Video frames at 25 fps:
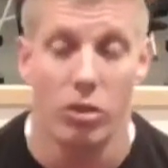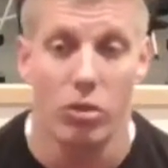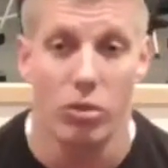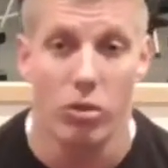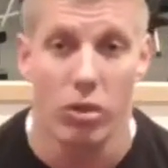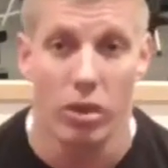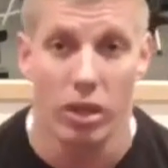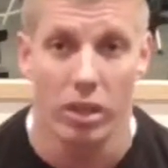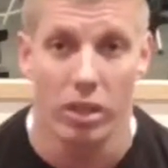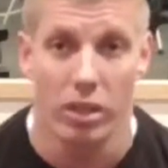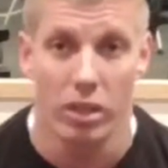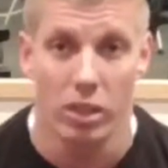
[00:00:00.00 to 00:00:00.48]

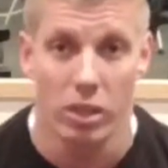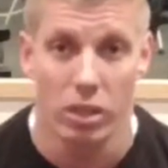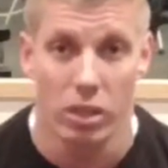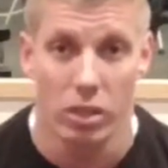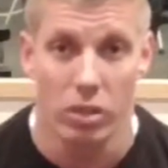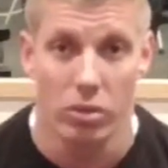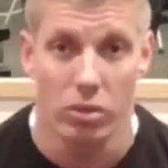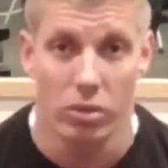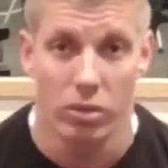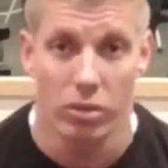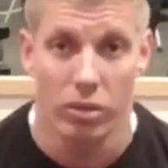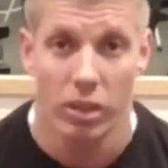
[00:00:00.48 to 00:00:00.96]
try and just
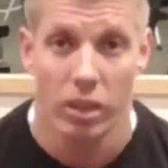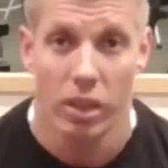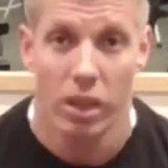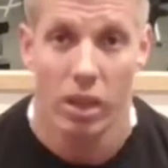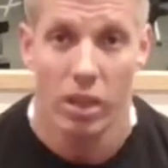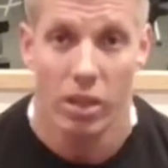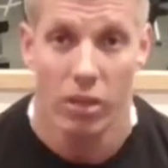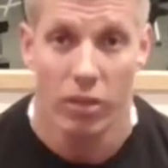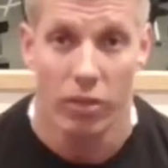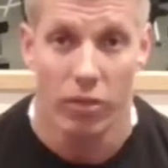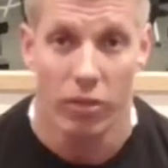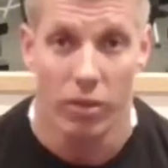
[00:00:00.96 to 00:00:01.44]
use
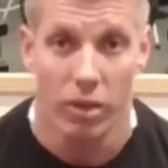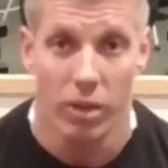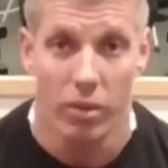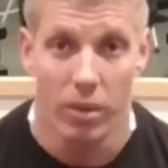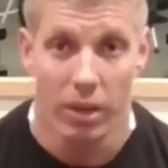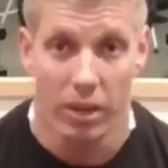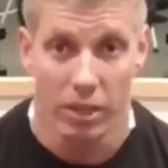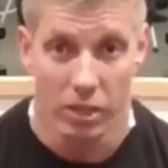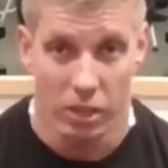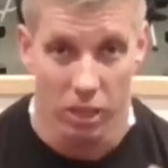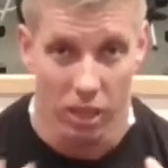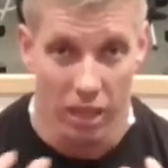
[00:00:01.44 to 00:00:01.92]
the free
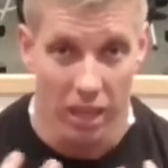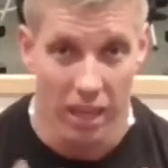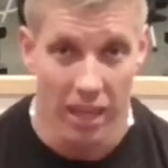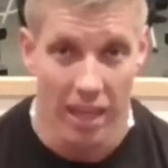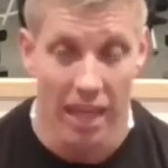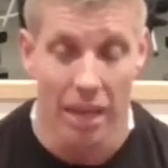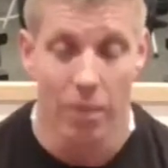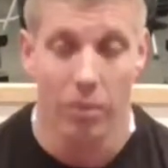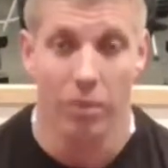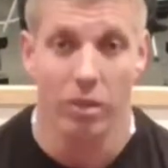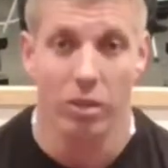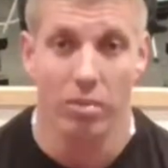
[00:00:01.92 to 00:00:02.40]
weights to
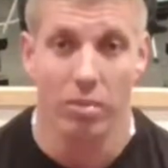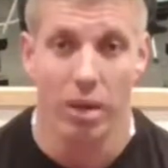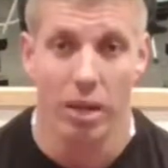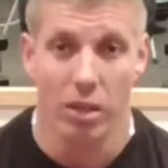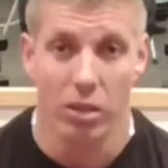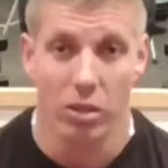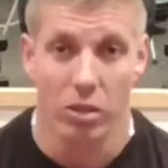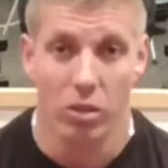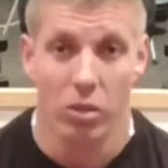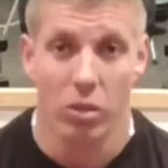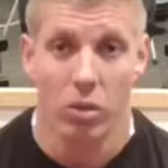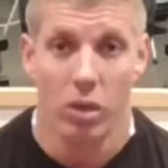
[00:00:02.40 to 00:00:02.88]
connect with the
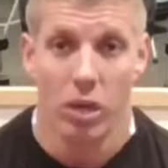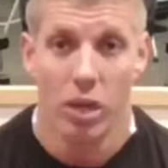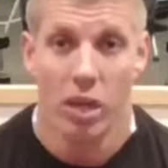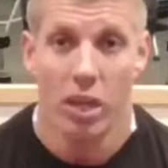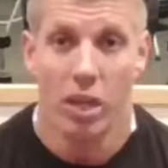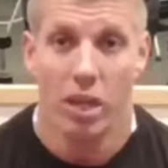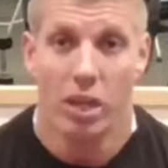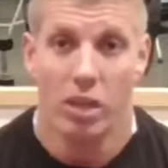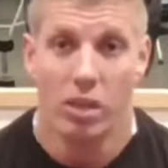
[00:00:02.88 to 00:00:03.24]
muscle